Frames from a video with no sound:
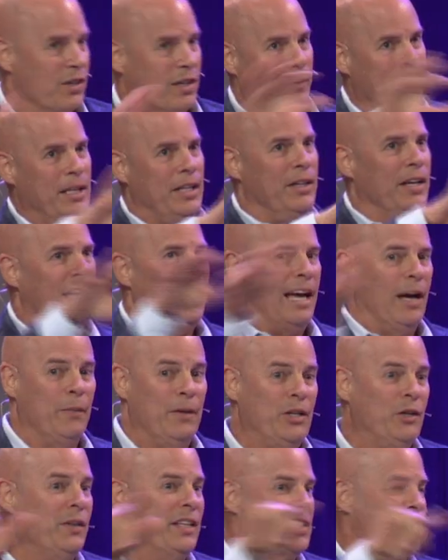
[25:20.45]
I mean, you, and we
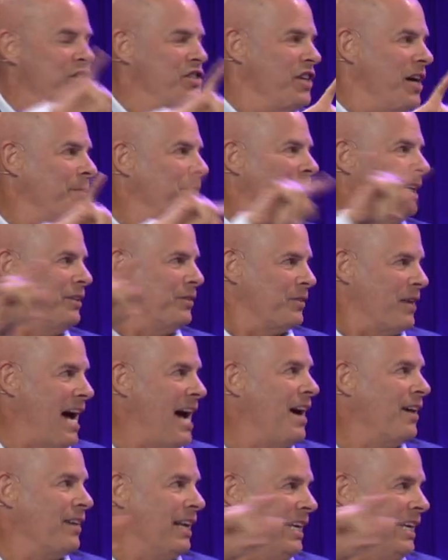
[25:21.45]
do this jumping around.